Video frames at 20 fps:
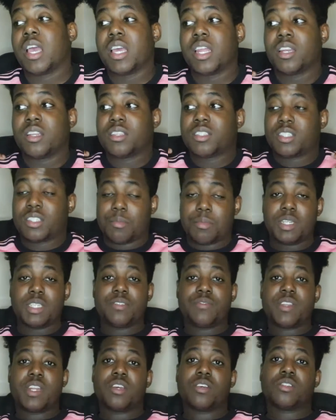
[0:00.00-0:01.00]
And some of
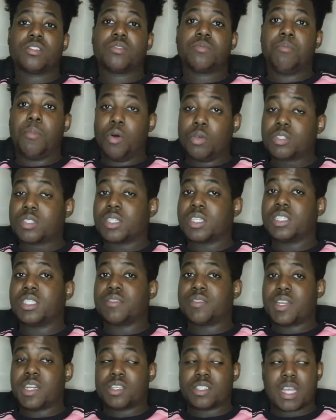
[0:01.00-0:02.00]
these videos, most of
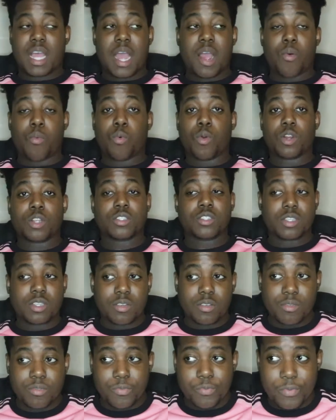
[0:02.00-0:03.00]
these videos, I worked
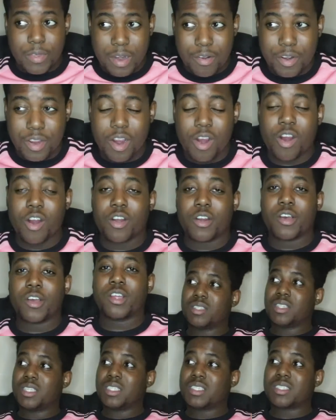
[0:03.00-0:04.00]
very hard
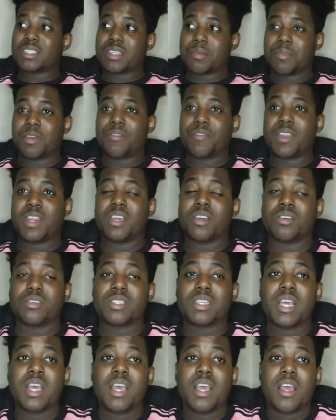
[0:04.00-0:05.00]
on. These are some of the
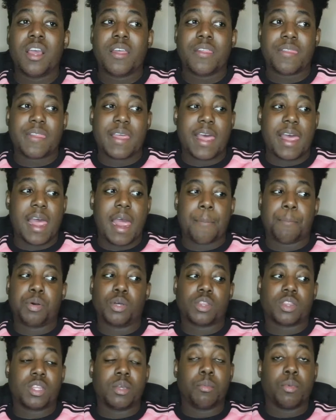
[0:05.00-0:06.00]
videos that I
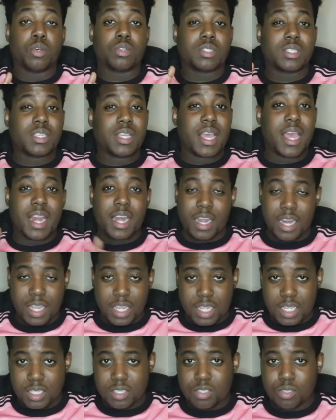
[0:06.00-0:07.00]
put the most
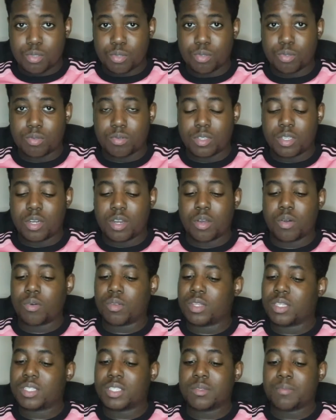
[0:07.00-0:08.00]
editing into, you
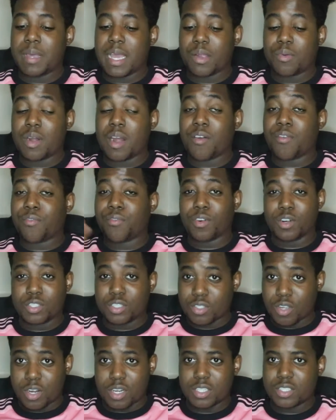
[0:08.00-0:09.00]
know. This is back when I
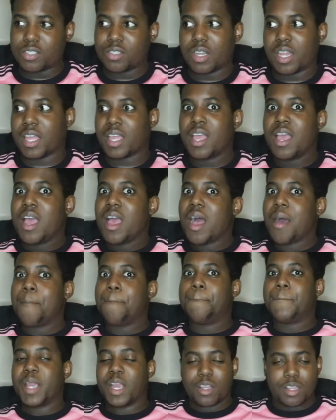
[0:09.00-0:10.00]
first started, so like I
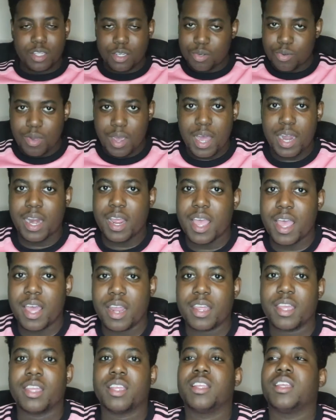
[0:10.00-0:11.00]
barely knew how to
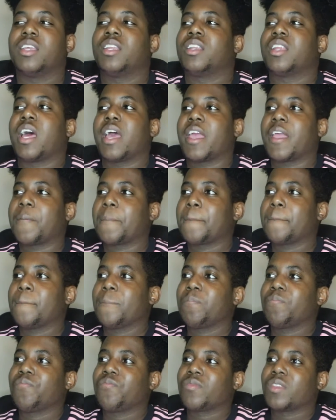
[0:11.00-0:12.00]
edit, and like,
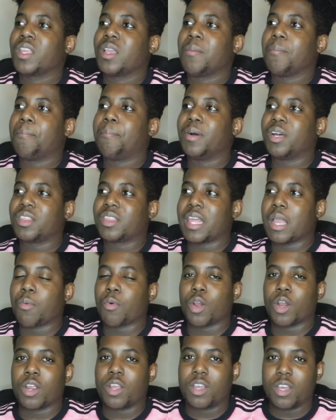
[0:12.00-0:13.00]
but they
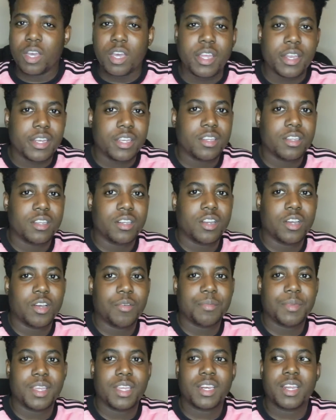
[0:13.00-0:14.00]
were good, you know
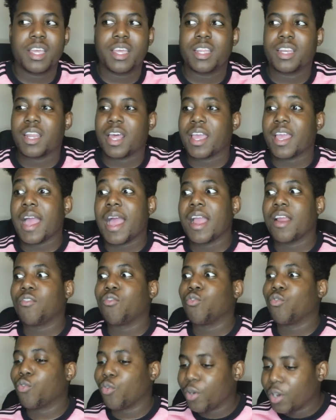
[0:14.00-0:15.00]
what I mean? And like, I
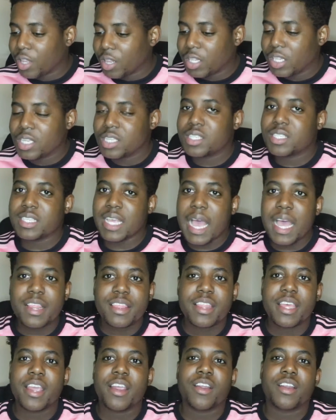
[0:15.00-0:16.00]
really
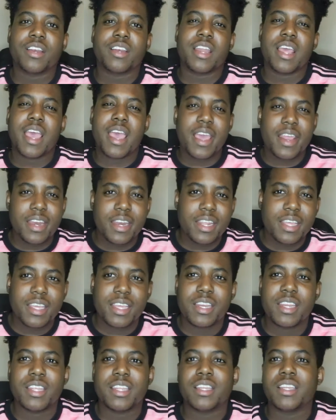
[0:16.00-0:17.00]
sat there and
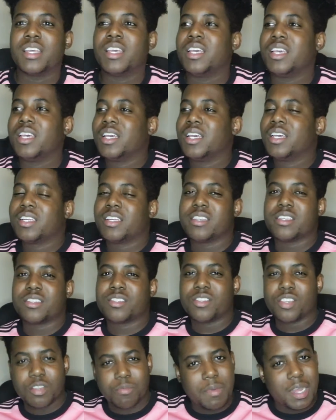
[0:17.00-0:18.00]
edited and
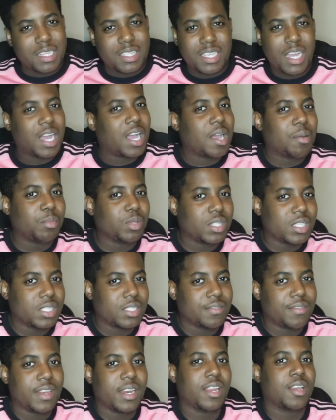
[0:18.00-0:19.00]
just took my time with
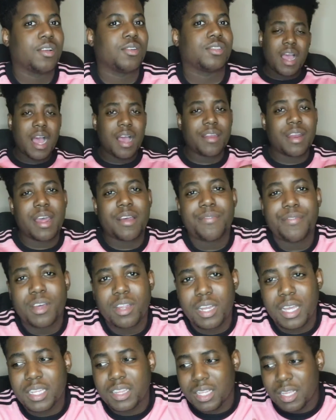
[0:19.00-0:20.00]
these videos. And I
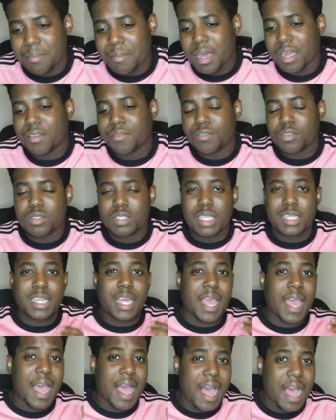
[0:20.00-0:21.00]
felt like the amount of views that
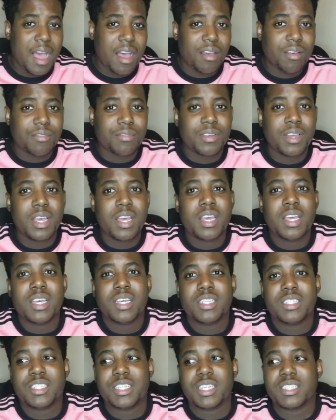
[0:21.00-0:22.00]
they have
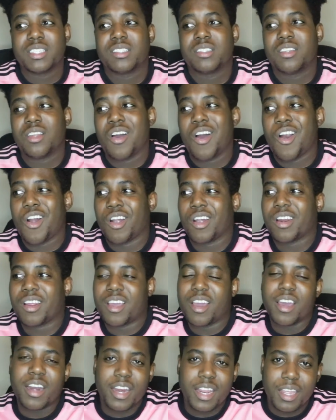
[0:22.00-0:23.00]
just aren't
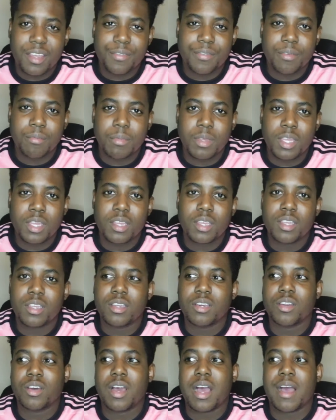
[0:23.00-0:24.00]
cutting it for me.
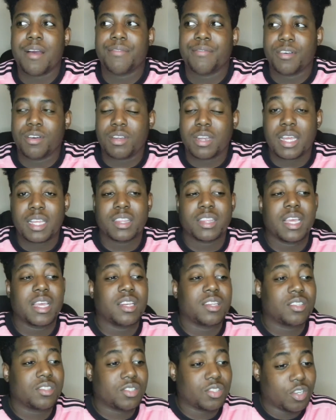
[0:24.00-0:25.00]
You know, I feel like
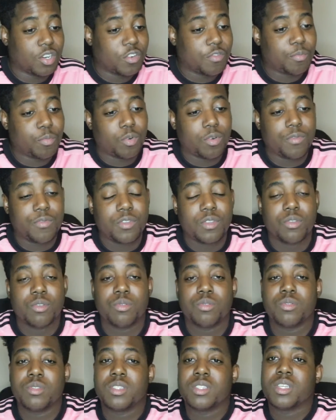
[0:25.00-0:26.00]
they deserve more
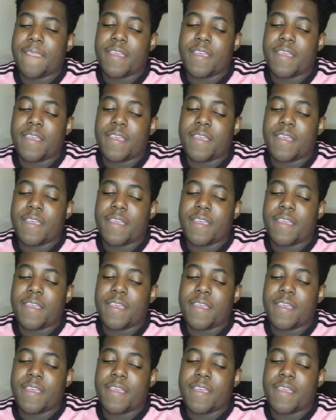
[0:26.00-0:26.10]
views.